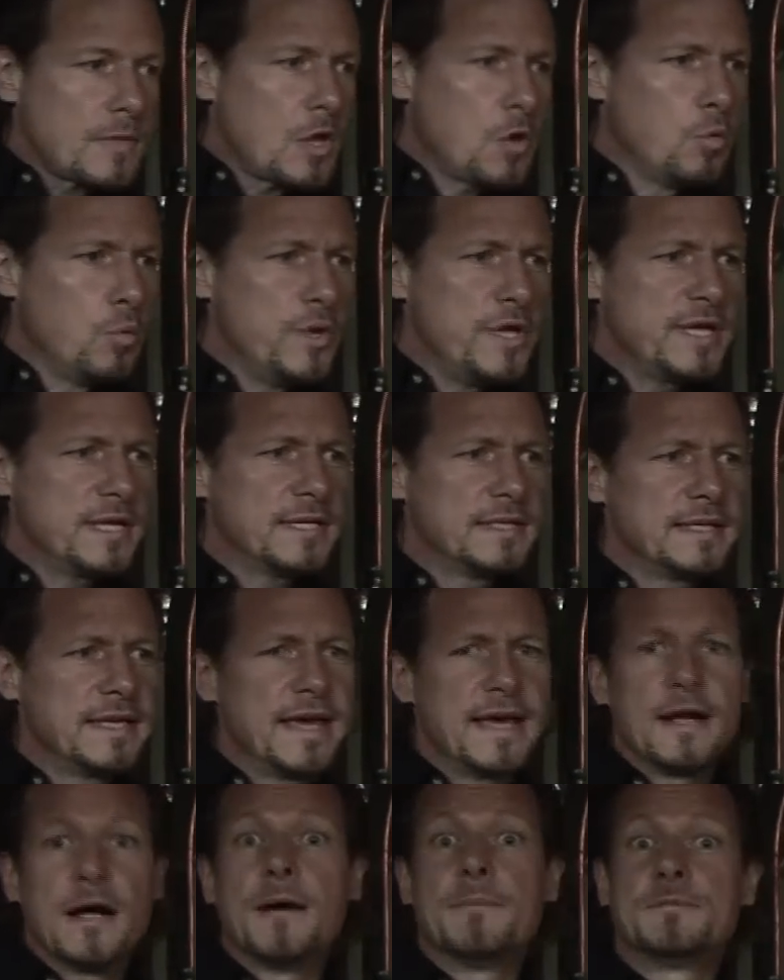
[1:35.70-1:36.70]
we can
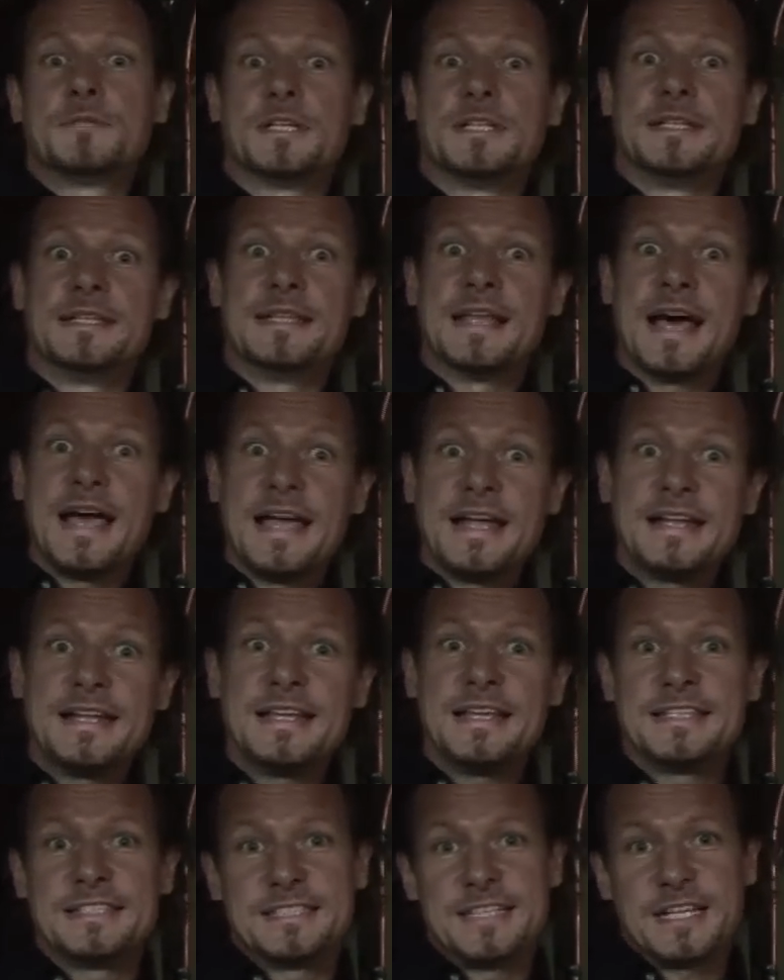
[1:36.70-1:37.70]
get up to
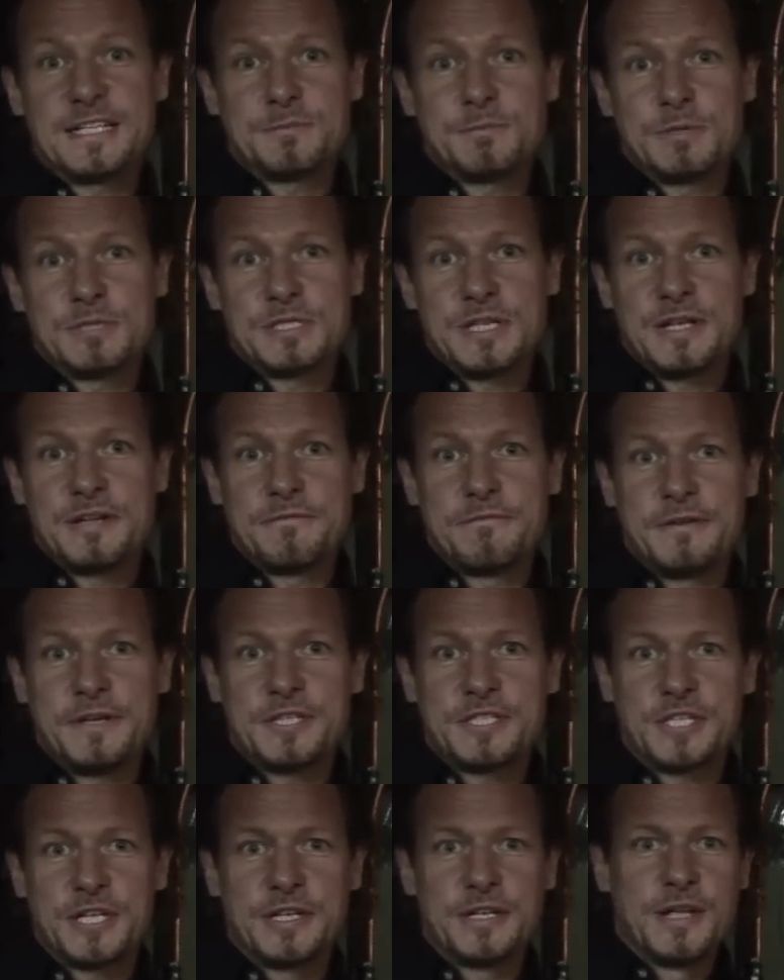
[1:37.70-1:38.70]
96%
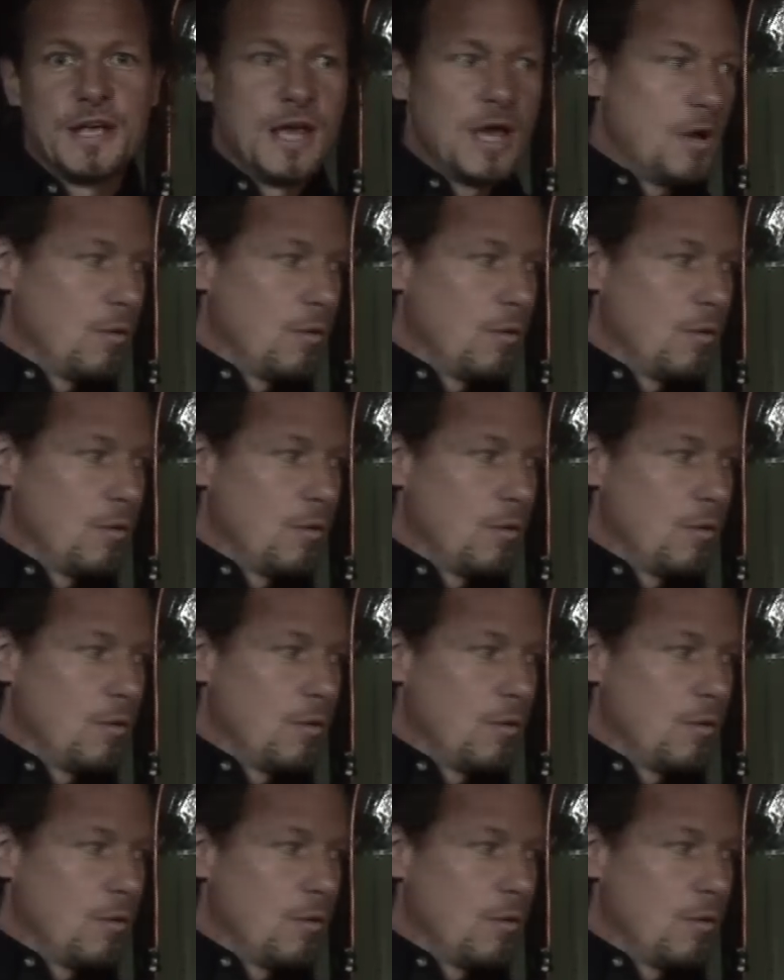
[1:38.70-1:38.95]
efficient,